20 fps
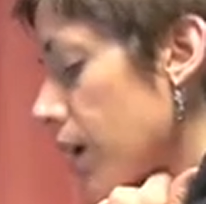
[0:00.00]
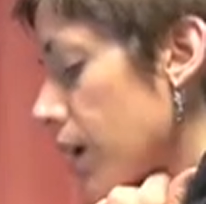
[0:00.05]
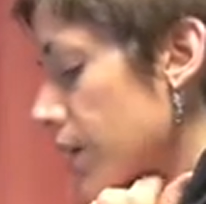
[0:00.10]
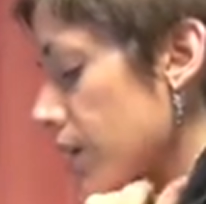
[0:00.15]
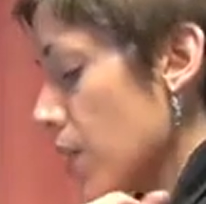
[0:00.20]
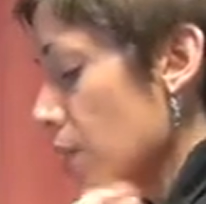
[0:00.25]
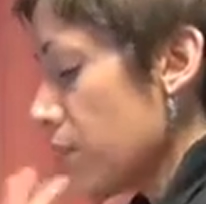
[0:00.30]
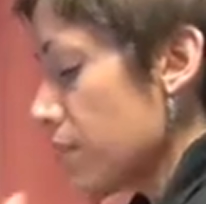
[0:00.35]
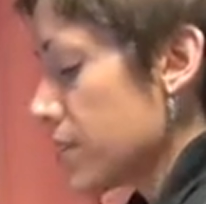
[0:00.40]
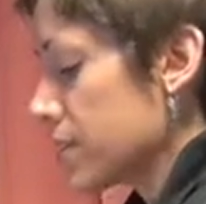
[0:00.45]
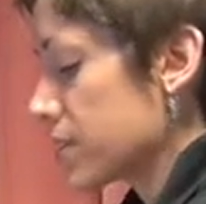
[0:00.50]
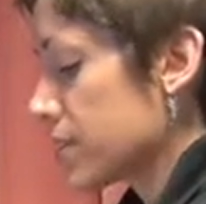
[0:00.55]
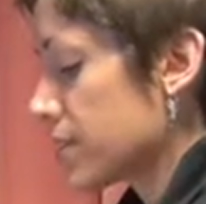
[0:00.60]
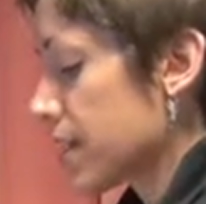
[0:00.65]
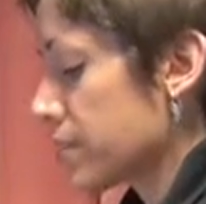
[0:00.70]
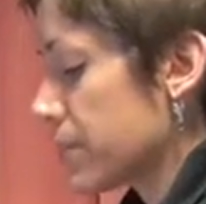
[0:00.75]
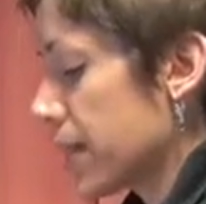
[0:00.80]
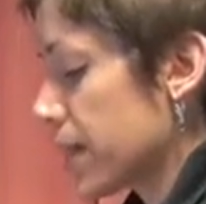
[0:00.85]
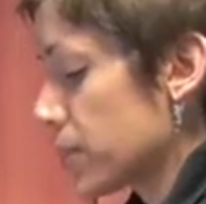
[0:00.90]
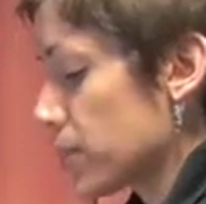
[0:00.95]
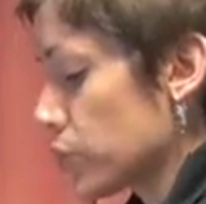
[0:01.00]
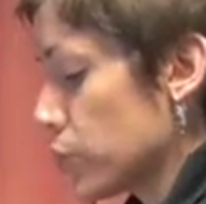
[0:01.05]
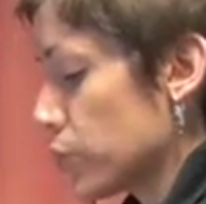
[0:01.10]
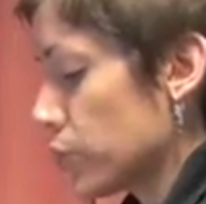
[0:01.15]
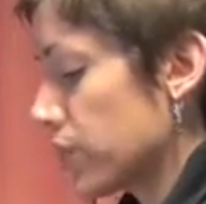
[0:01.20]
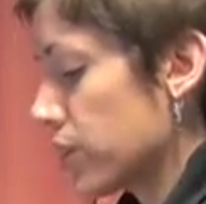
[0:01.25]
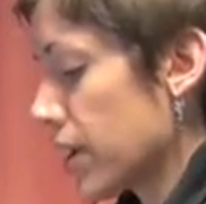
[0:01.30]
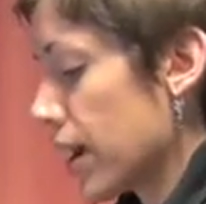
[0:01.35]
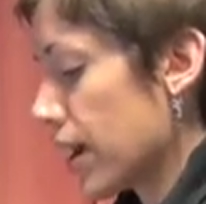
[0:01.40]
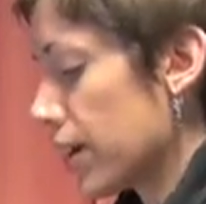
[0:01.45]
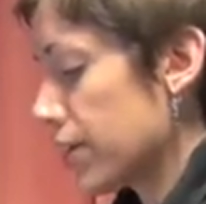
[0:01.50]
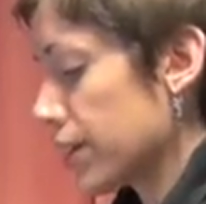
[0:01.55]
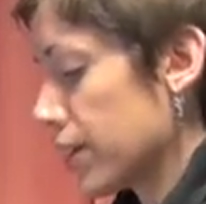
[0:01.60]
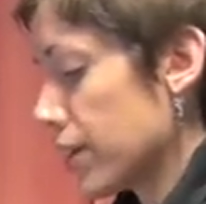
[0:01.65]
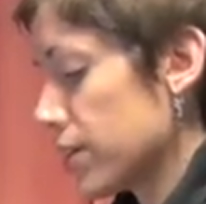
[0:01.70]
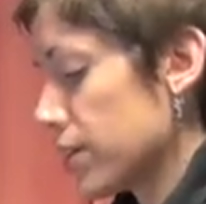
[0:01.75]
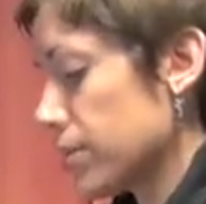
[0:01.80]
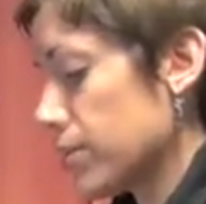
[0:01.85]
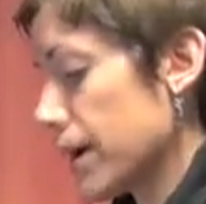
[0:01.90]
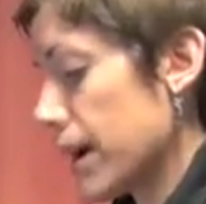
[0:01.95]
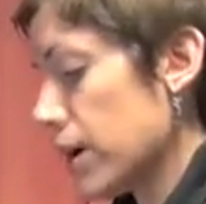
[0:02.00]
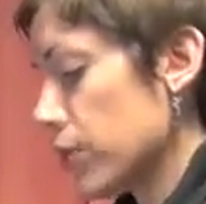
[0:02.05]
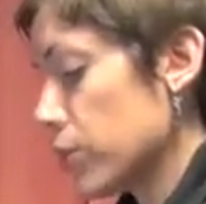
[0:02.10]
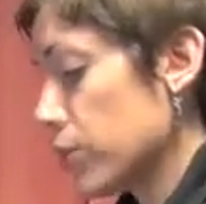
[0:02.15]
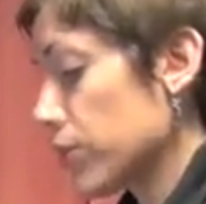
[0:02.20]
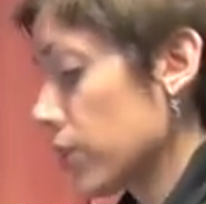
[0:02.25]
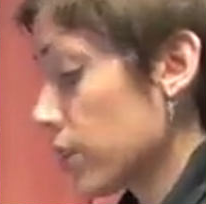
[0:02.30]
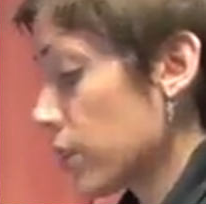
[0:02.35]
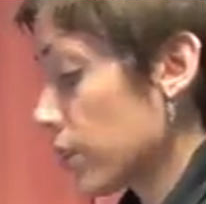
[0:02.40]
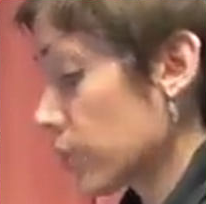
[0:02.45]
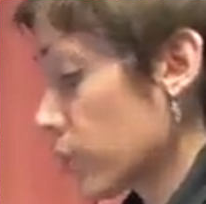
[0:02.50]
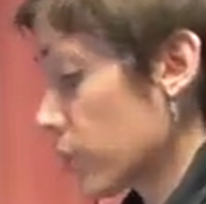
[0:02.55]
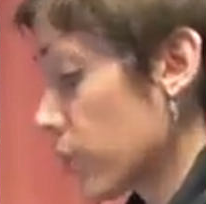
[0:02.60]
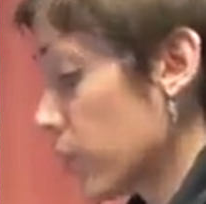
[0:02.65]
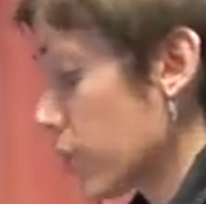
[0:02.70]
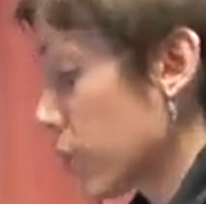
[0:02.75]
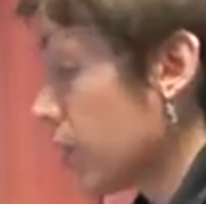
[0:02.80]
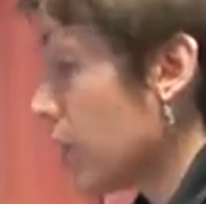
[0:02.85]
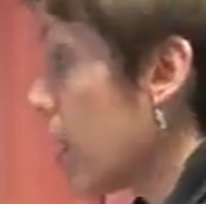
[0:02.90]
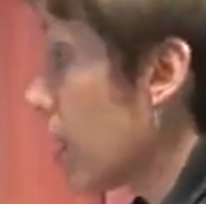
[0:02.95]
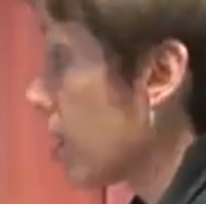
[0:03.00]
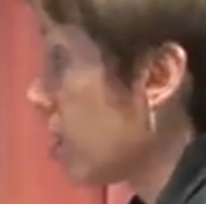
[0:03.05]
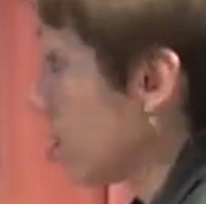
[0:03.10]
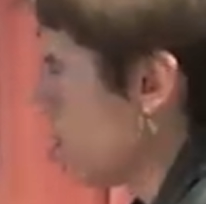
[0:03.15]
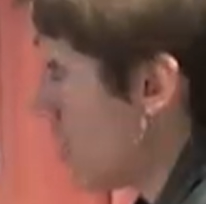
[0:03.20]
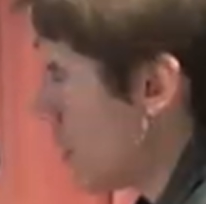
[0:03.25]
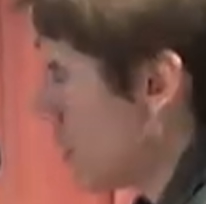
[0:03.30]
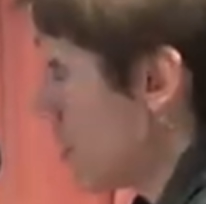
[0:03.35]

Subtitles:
Another thing that they might do when they're out there and about, when they're young,